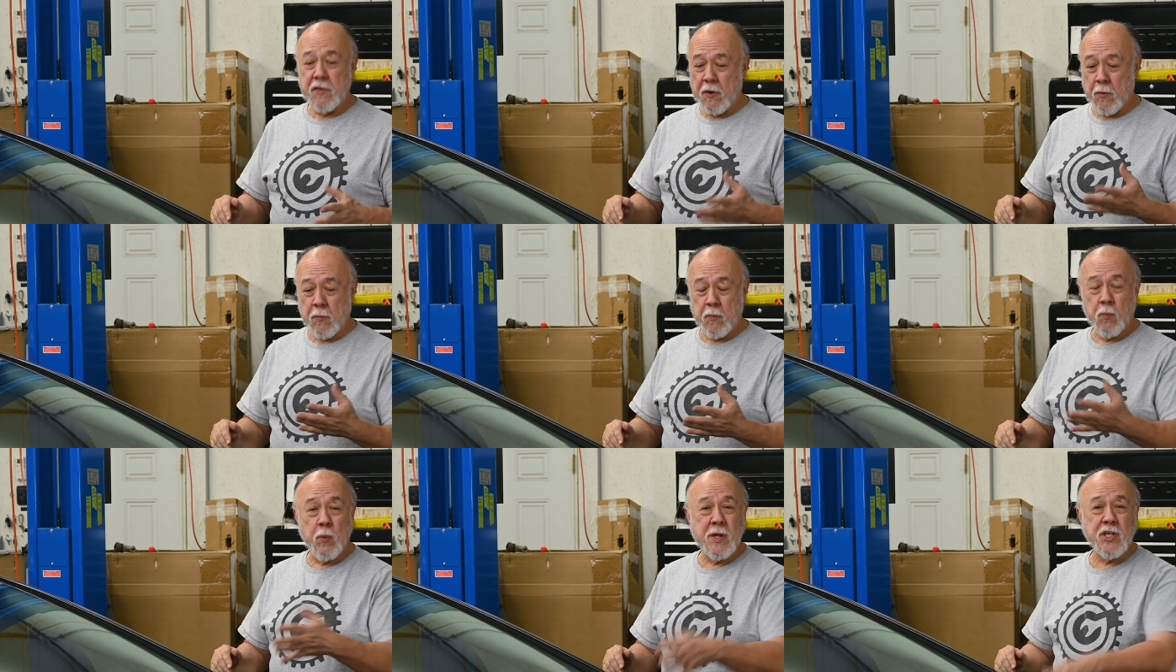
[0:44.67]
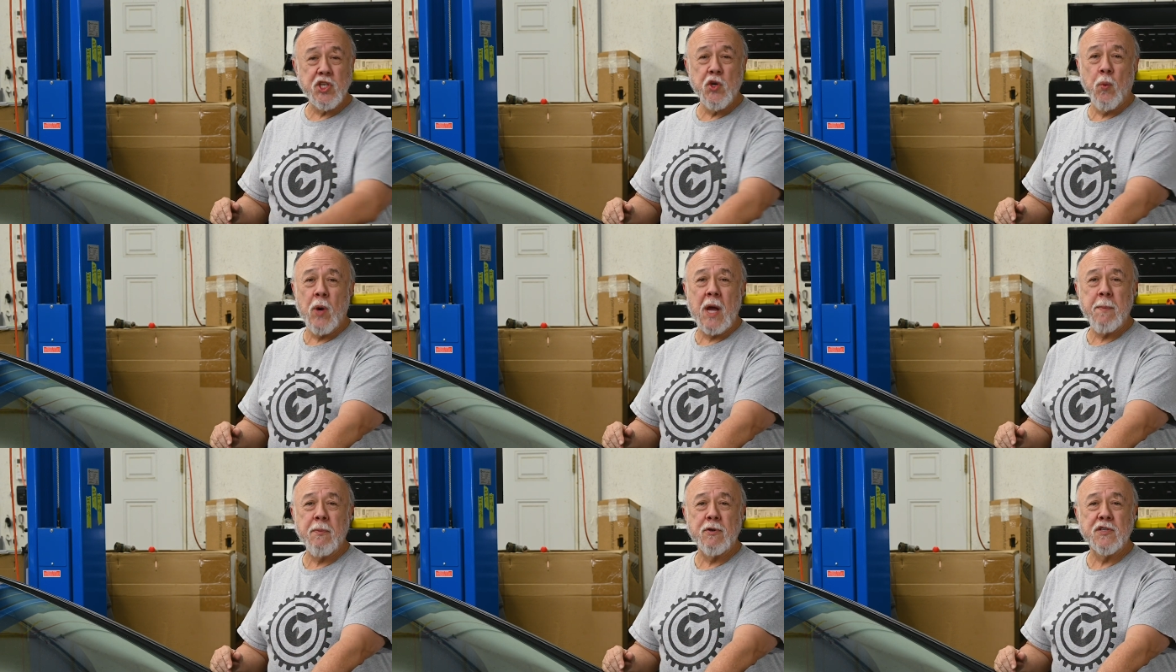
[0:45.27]
Their windshield
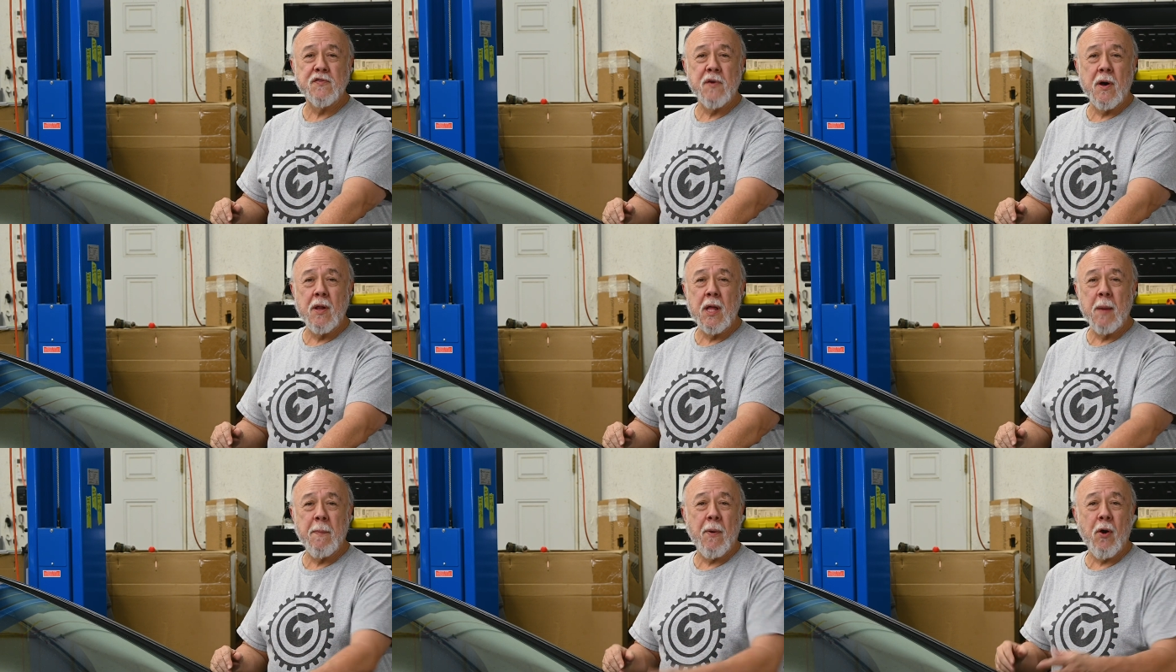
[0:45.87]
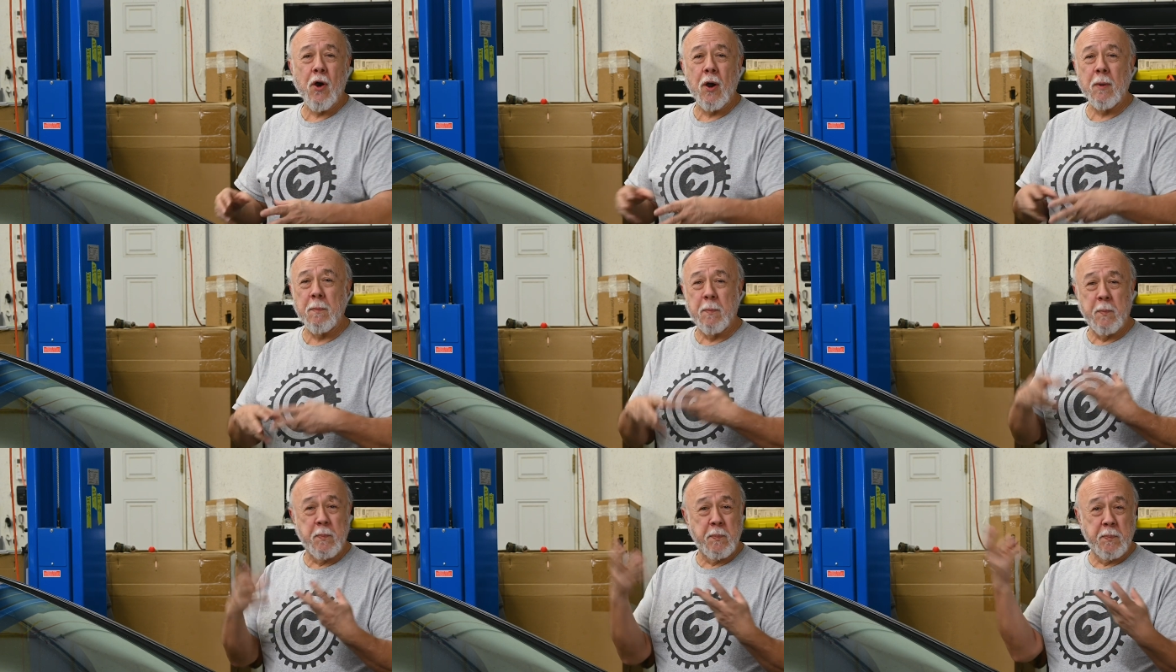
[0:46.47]
wiper is falling apart,
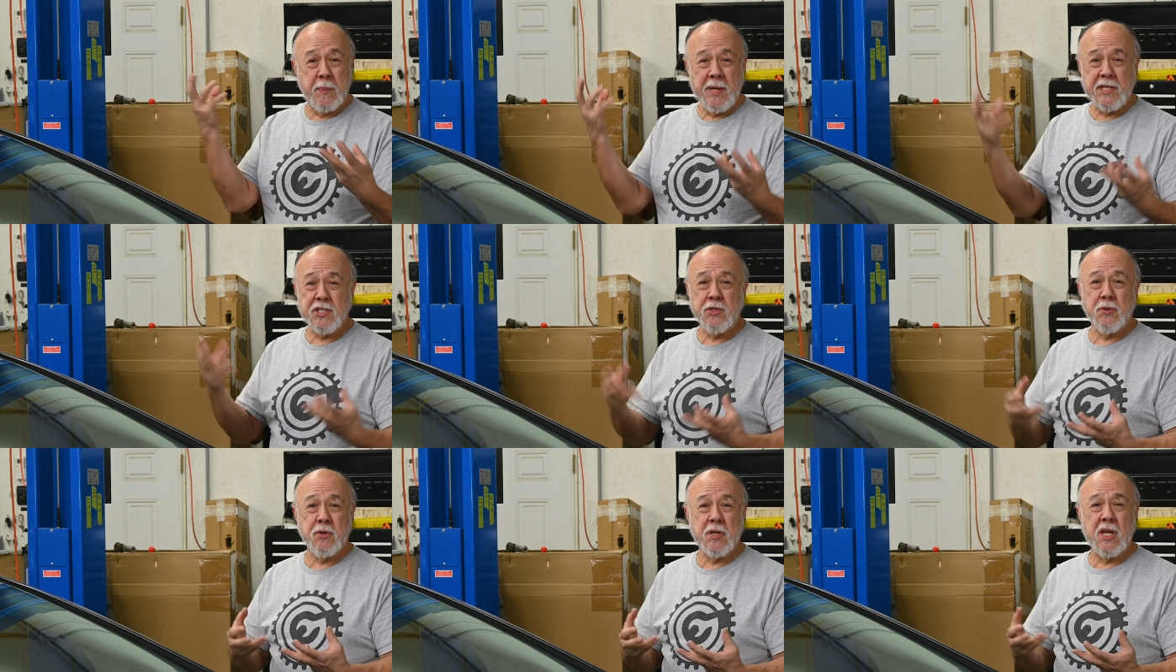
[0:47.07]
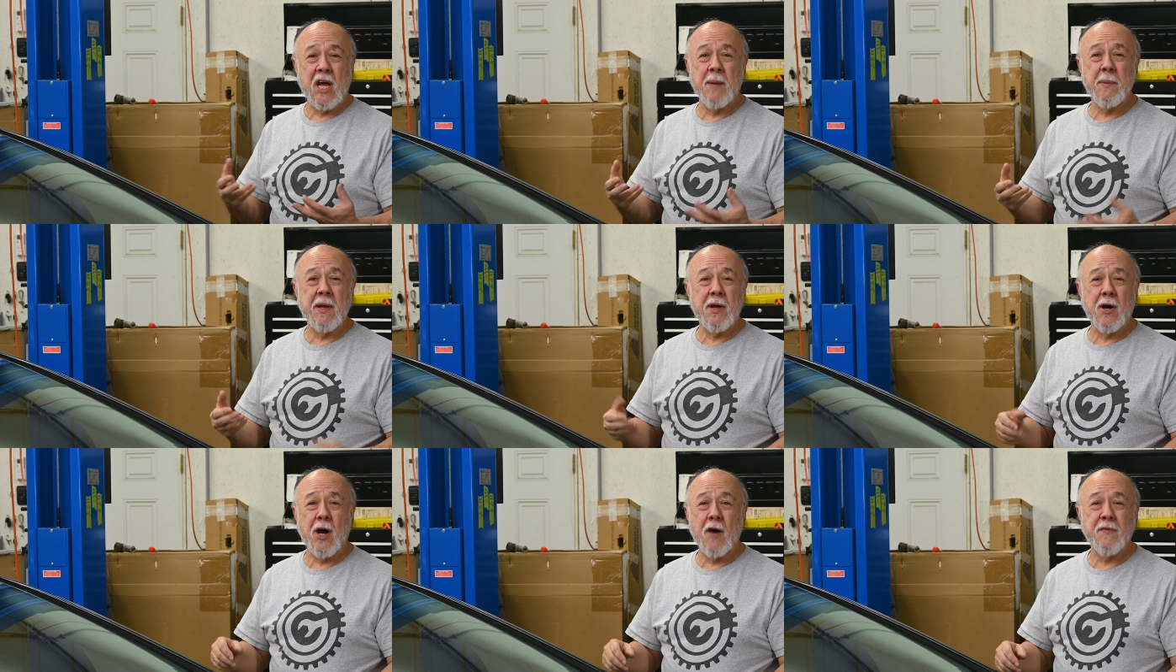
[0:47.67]
bits are
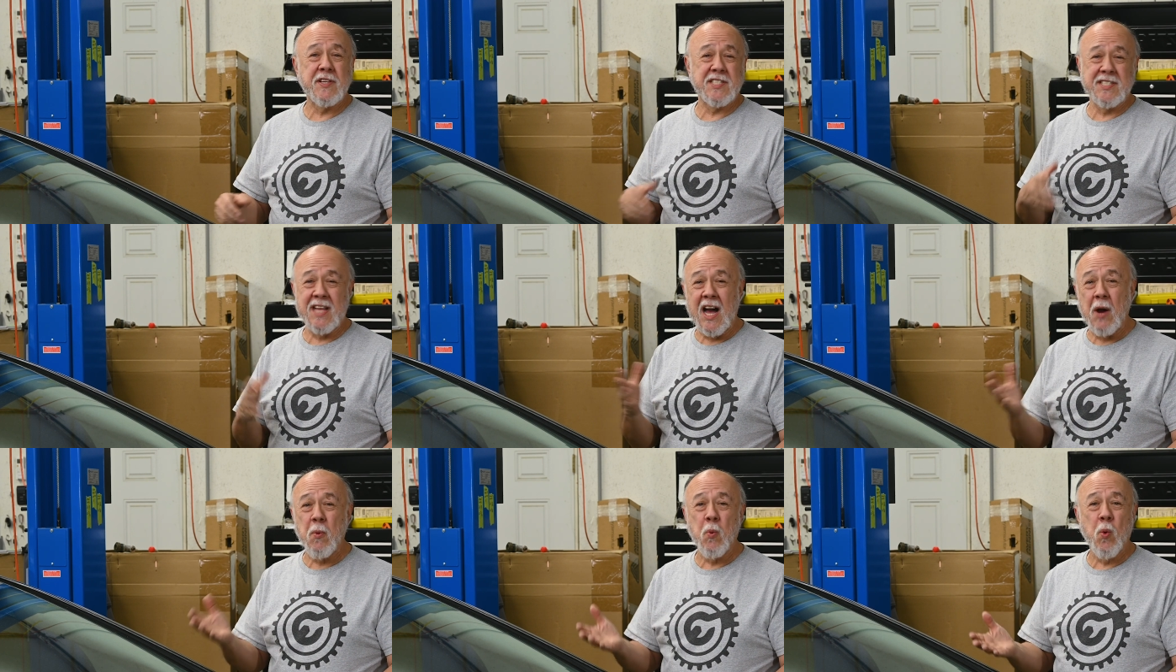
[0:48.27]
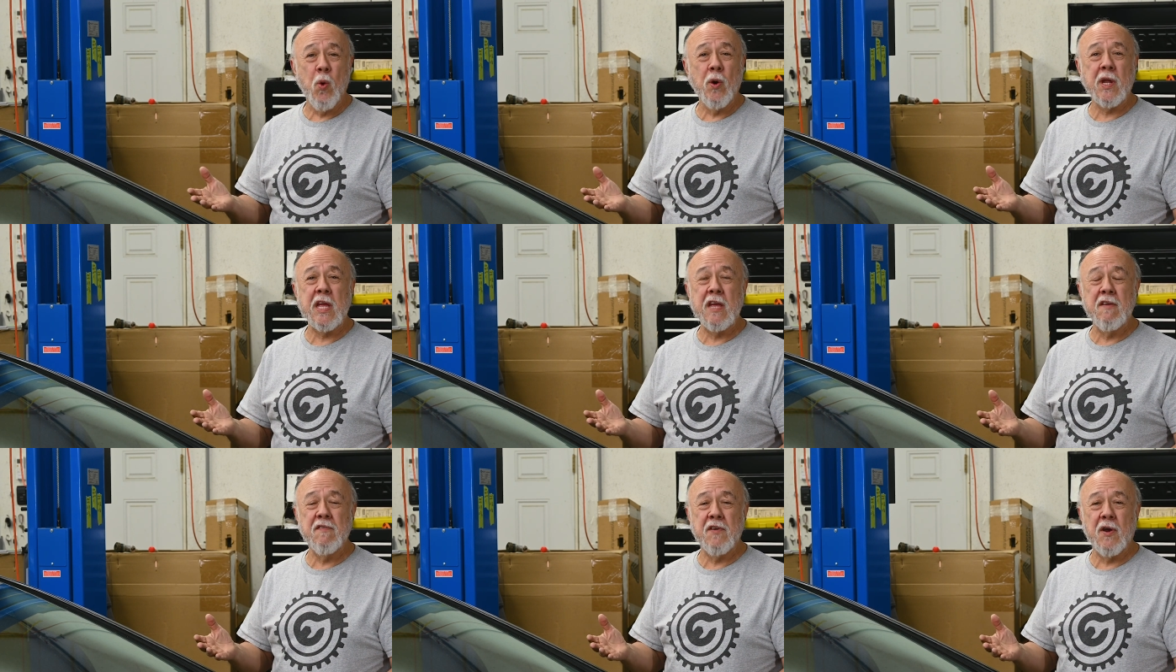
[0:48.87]
coming off, it's not
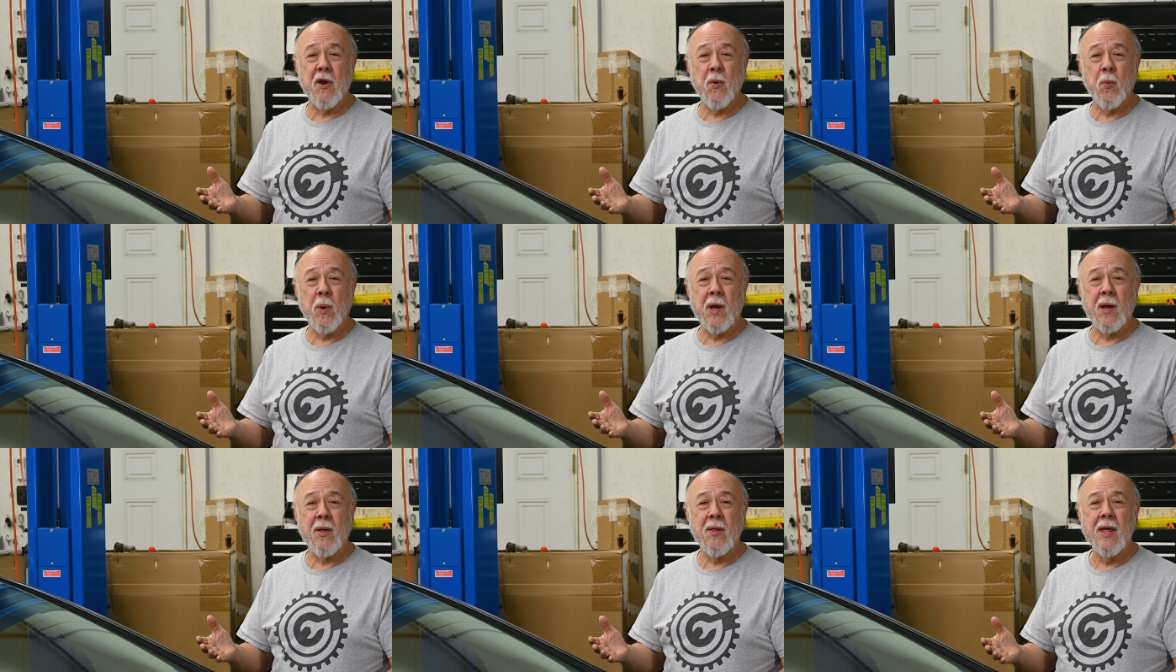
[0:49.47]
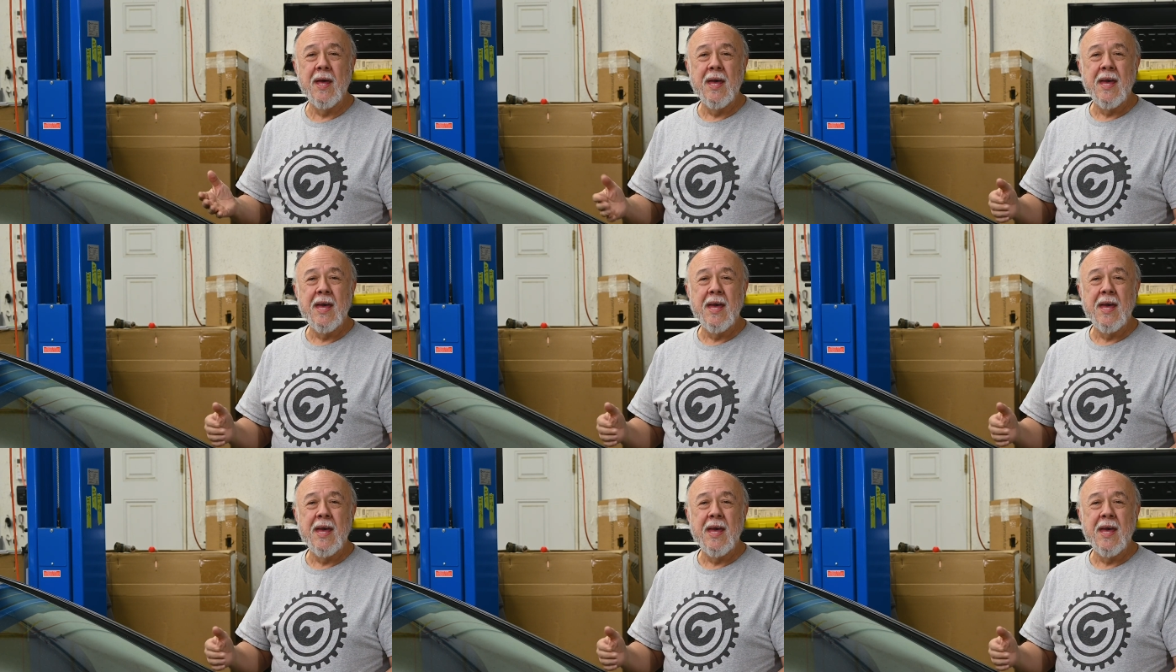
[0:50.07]
working very well.